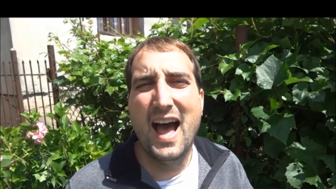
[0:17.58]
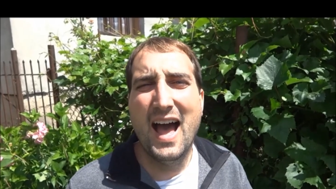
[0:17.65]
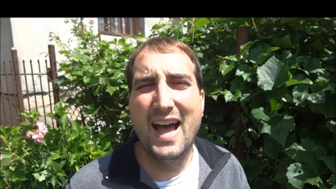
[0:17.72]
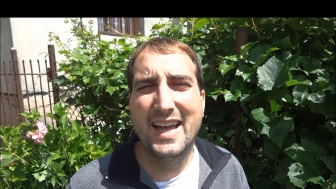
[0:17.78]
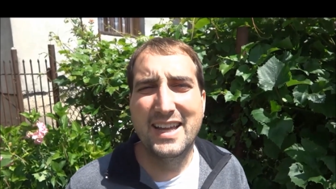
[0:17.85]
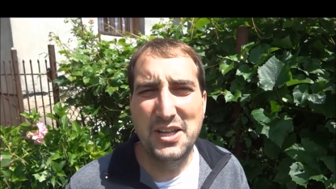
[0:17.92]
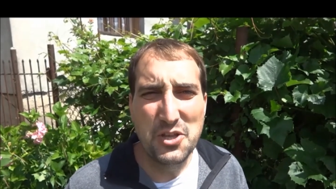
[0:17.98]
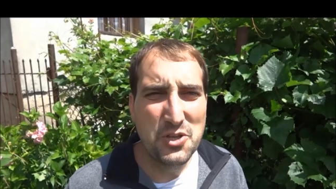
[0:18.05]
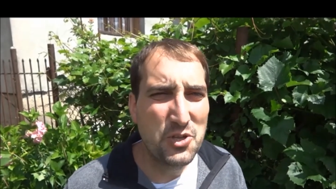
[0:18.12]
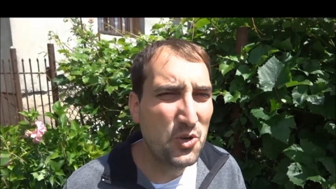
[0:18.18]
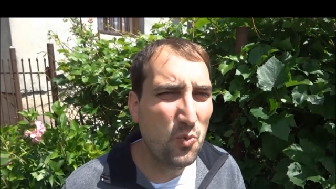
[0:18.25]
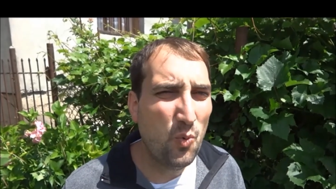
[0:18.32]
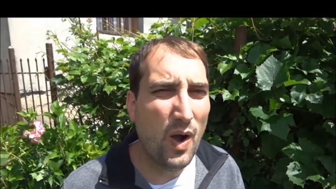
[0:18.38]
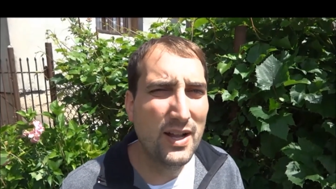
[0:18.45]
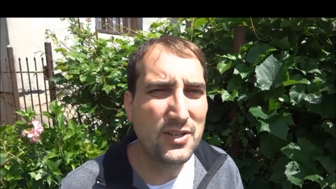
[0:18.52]
Hi,
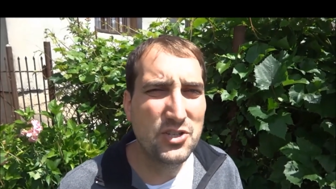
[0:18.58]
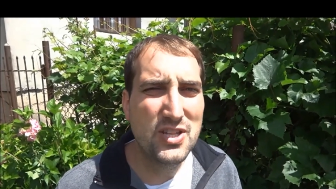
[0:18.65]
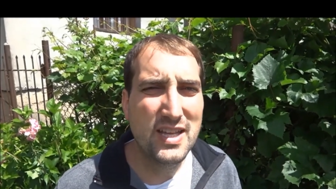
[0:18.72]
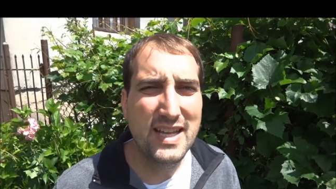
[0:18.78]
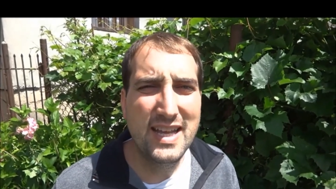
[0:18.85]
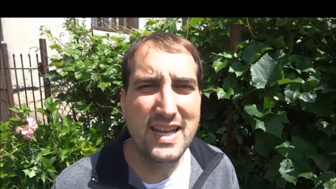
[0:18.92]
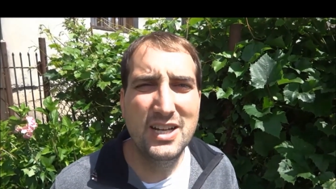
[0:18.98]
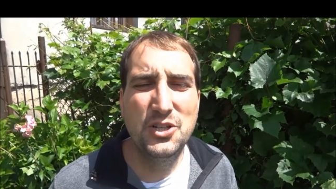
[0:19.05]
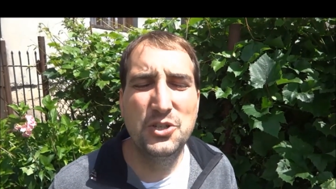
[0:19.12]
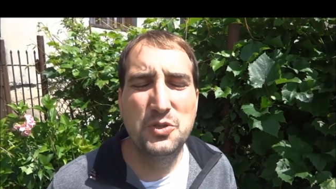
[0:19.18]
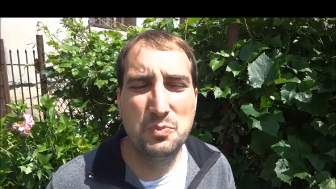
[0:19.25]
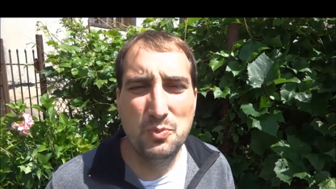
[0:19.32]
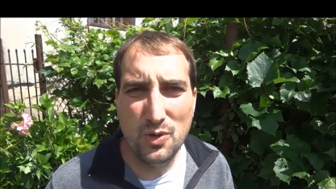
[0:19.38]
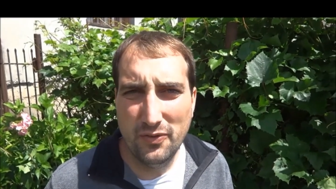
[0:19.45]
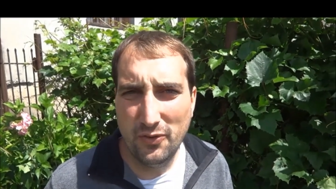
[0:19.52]
you're watching the
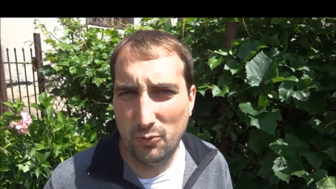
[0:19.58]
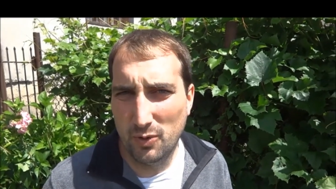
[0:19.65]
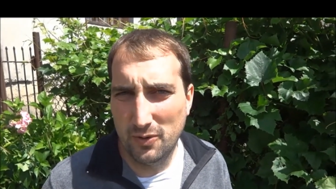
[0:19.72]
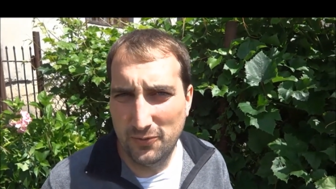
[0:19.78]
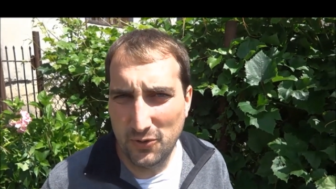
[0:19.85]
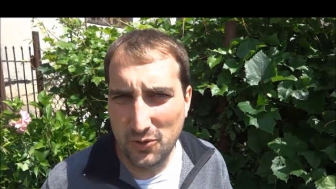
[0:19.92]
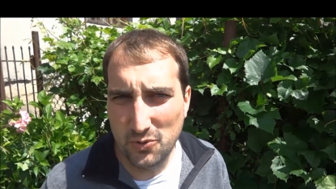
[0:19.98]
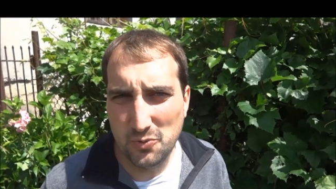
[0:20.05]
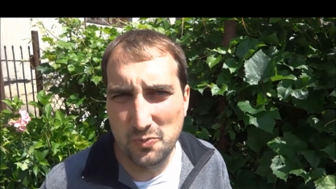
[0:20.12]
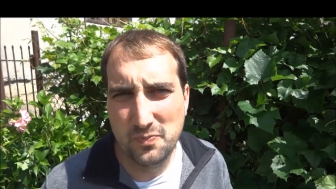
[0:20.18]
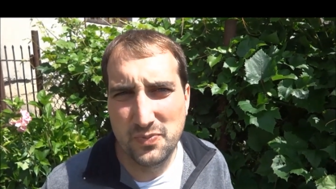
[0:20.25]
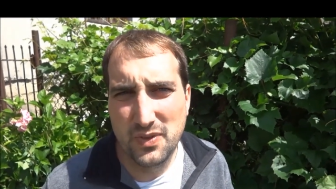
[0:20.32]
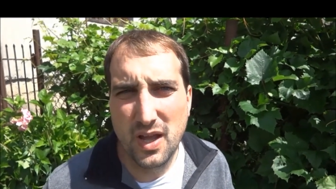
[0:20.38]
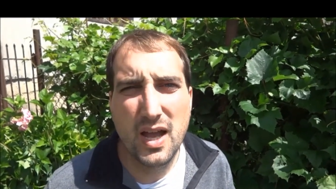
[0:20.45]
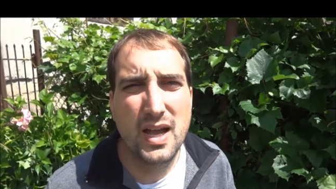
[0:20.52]
English Movie Review,
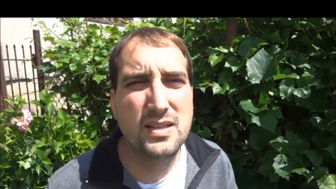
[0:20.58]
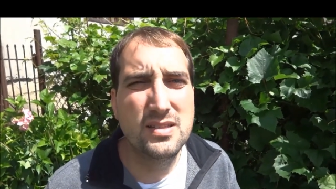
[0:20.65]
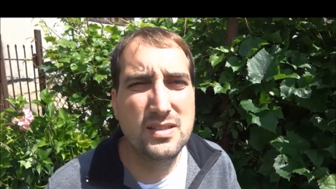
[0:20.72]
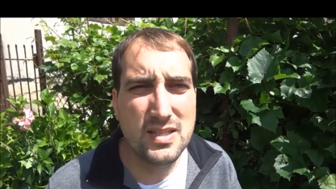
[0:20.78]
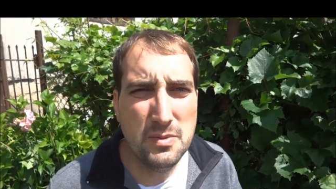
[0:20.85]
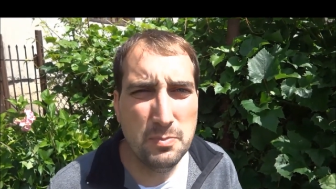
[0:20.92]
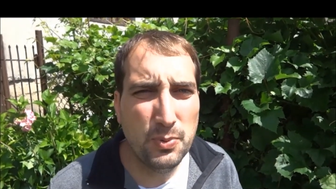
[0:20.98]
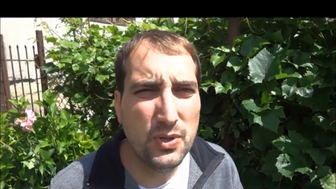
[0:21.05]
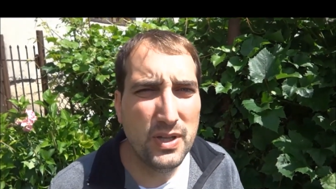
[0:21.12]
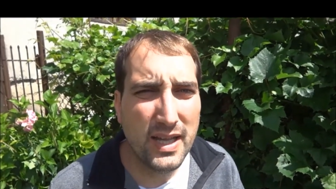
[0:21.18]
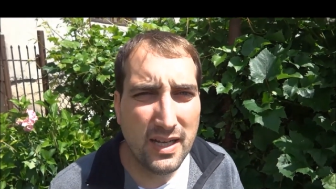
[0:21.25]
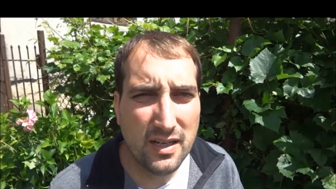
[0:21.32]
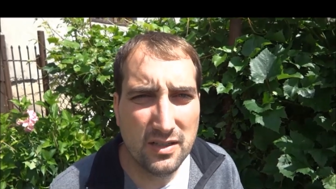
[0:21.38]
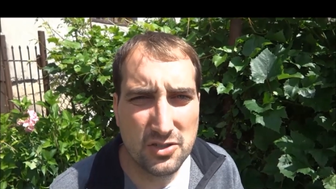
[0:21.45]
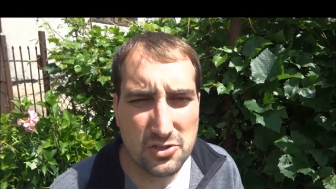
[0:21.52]
a simple
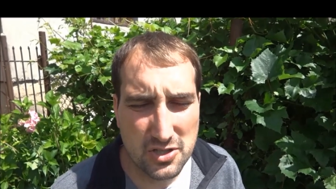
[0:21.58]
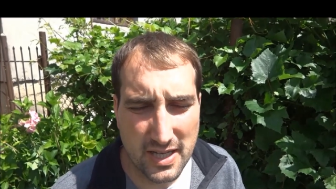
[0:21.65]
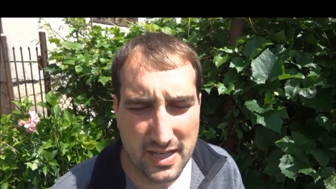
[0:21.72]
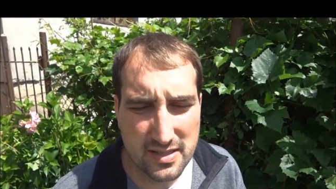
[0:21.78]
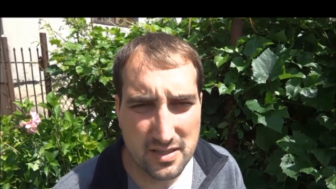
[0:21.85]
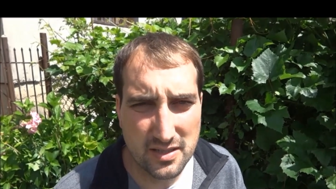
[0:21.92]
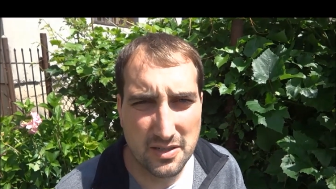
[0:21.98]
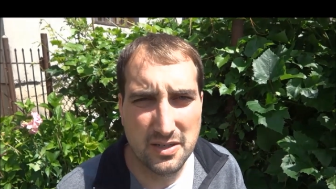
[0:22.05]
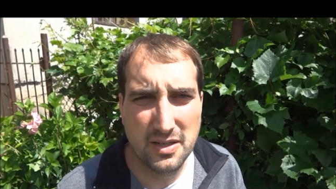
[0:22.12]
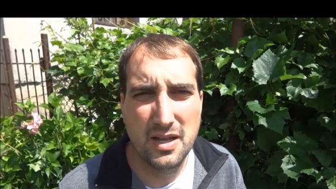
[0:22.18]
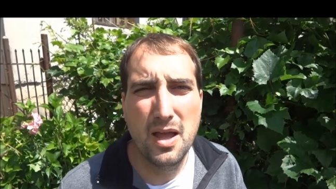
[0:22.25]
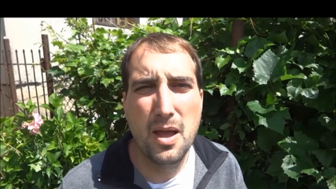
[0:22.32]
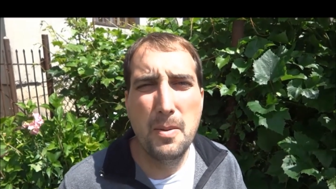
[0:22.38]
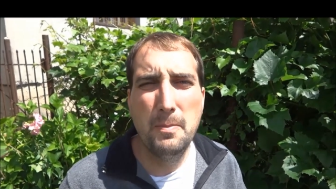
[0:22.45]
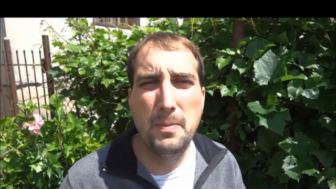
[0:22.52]
English lesson
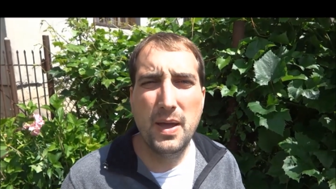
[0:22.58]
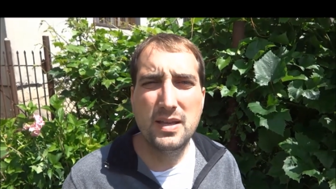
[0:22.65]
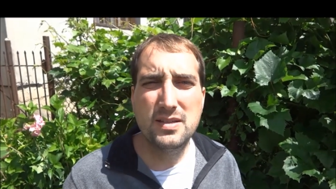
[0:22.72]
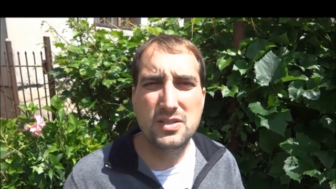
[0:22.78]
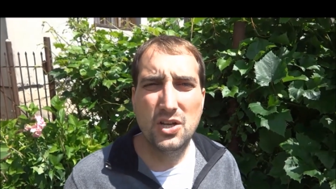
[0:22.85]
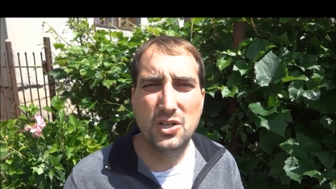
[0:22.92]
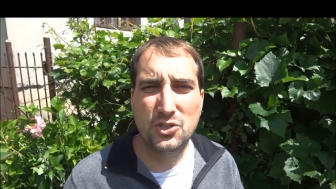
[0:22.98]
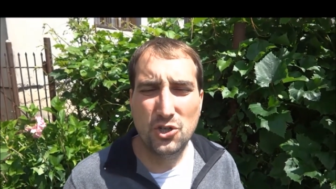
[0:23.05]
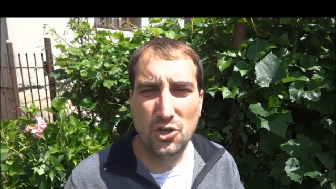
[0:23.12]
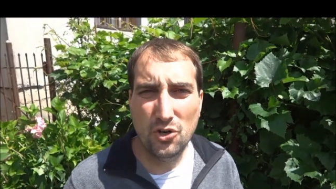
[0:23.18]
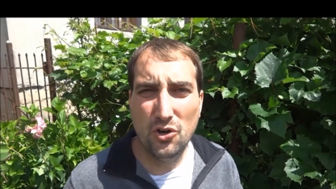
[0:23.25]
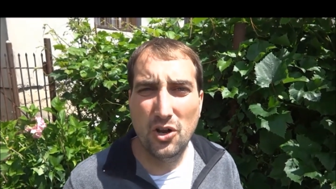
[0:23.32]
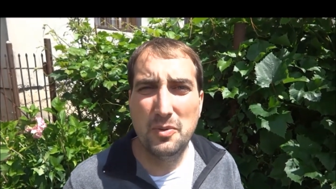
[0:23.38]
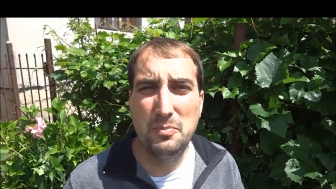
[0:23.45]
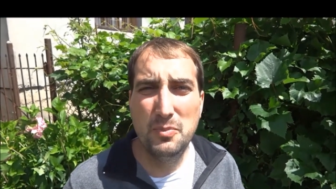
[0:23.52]
based on
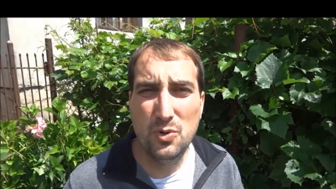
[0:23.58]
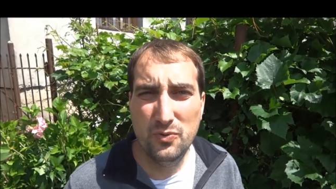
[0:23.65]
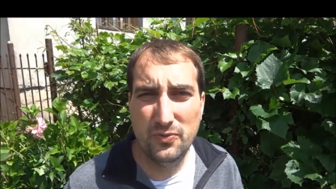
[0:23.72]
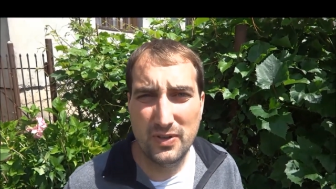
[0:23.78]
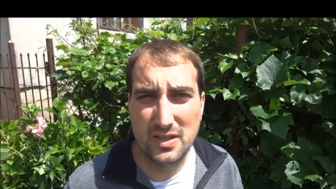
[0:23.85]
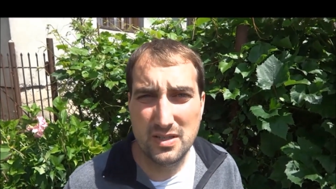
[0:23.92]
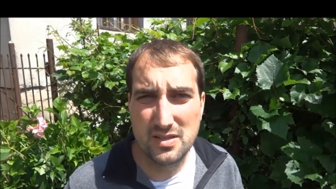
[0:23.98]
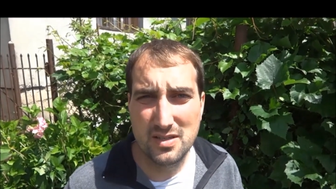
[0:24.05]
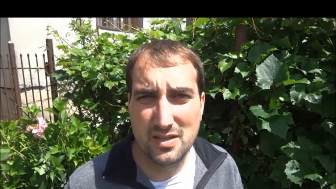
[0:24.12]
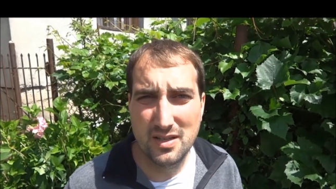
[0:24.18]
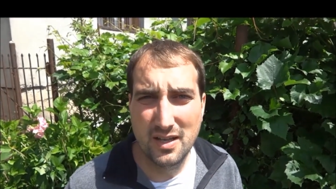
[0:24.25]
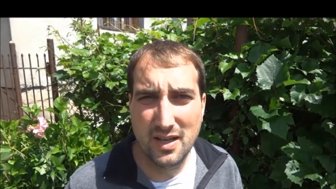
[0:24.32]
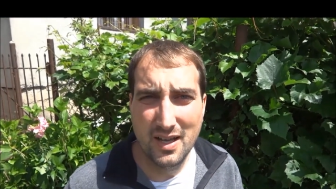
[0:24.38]
current movies.